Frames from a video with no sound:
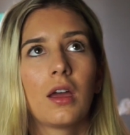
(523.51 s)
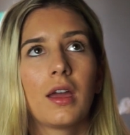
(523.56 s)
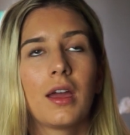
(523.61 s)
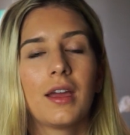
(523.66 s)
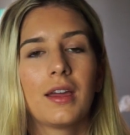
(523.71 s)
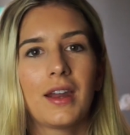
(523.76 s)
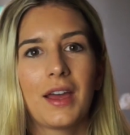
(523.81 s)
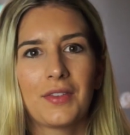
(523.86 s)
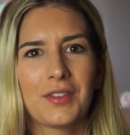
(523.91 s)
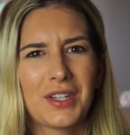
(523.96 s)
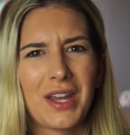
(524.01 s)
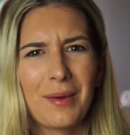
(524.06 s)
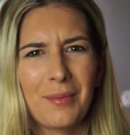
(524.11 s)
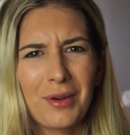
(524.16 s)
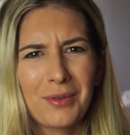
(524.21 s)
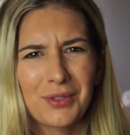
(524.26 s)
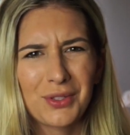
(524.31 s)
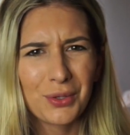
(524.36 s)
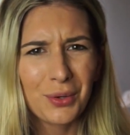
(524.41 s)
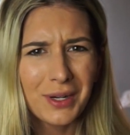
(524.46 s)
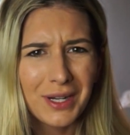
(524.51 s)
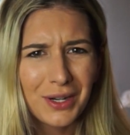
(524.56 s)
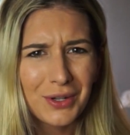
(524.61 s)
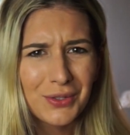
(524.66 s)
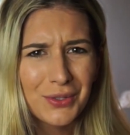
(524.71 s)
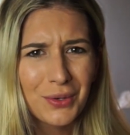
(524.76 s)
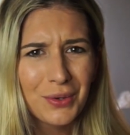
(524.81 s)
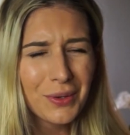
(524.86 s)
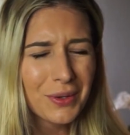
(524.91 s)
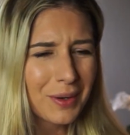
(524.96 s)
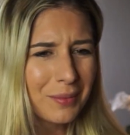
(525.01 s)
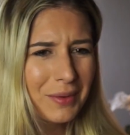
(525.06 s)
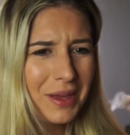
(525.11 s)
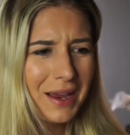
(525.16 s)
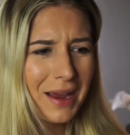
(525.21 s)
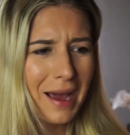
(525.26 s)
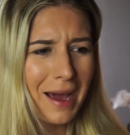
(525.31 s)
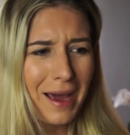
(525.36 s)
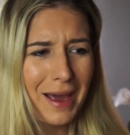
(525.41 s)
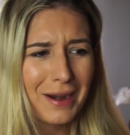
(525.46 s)
And at the time I was 20 years old, I'm
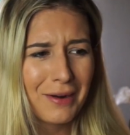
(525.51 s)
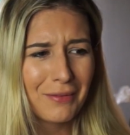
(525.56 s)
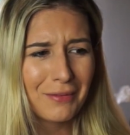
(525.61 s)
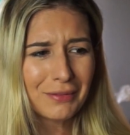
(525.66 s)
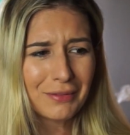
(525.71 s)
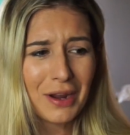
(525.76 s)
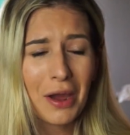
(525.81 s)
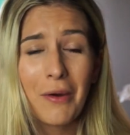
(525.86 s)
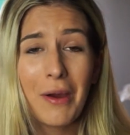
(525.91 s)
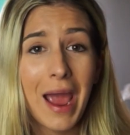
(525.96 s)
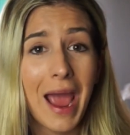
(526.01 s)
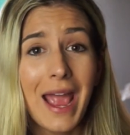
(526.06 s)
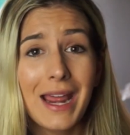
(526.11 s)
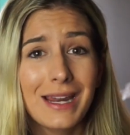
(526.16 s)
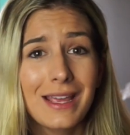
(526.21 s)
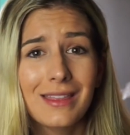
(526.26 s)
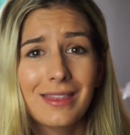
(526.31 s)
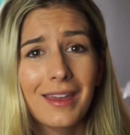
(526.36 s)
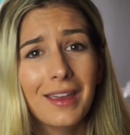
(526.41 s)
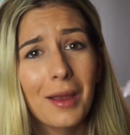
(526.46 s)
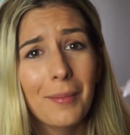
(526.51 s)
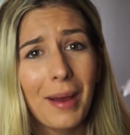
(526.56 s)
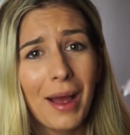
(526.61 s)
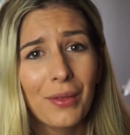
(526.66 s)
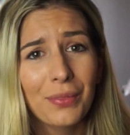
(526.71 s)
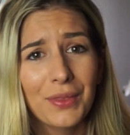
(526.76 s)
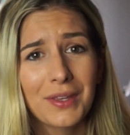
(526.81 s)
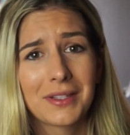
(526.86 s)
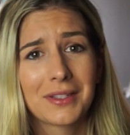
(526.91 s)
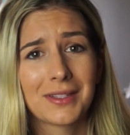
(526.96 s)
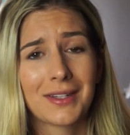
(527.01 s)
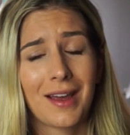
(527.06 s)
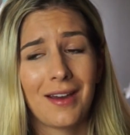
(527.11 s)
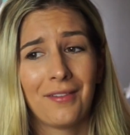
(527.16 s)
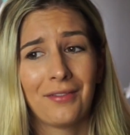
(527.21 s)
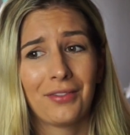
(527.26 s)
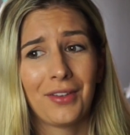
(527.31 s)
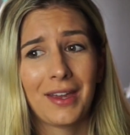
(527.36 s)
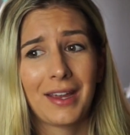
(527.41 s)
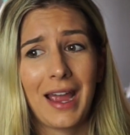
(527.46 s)
like, I don't know anything about this
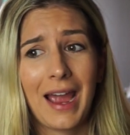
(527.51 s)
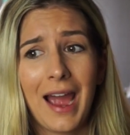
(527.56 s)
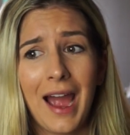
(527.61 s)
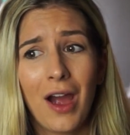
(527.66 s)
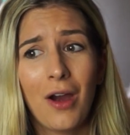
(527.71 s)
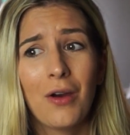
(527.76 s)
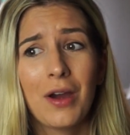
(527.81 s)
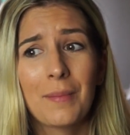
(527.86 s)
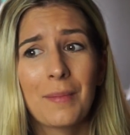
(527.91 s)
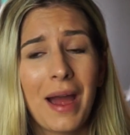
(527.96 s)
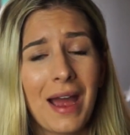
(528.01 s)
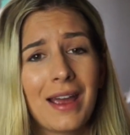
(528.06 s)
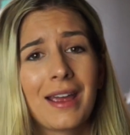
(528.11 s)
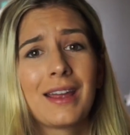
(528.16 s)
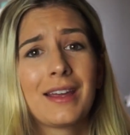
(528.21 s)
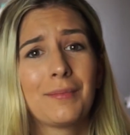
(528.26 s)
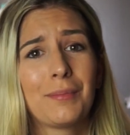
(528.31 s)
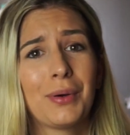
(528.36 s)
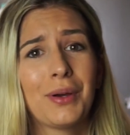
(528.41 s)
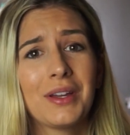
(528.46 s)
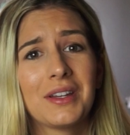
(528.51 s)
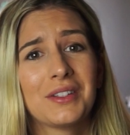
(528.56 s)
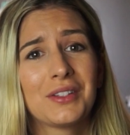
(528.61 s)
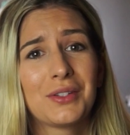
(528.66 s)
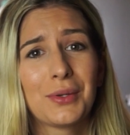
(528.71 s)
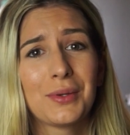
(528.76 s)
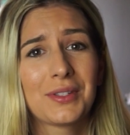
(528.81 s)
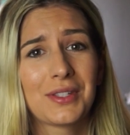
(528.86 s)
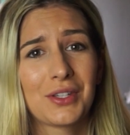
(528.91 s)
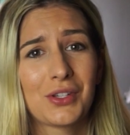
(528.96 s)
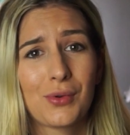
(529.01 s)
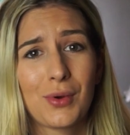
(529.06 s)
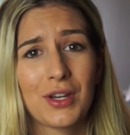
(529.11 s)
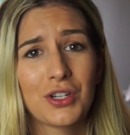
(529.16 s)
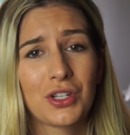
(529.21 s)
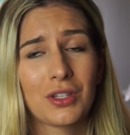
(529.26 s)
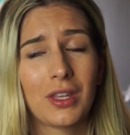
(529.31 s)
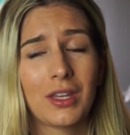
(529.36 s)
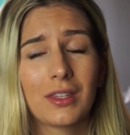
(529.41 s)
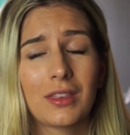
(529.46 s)
stuff. Like, how am I put into a
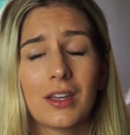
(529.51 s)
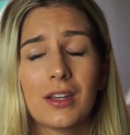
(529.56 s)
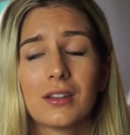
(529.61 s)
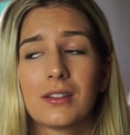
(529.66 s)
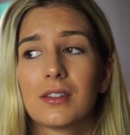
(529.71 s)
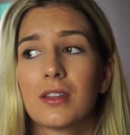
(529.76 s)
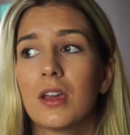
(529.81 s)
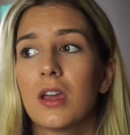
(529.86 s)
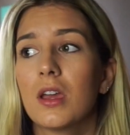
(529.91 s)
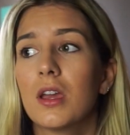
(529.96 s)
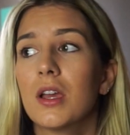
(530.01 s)
situation like this?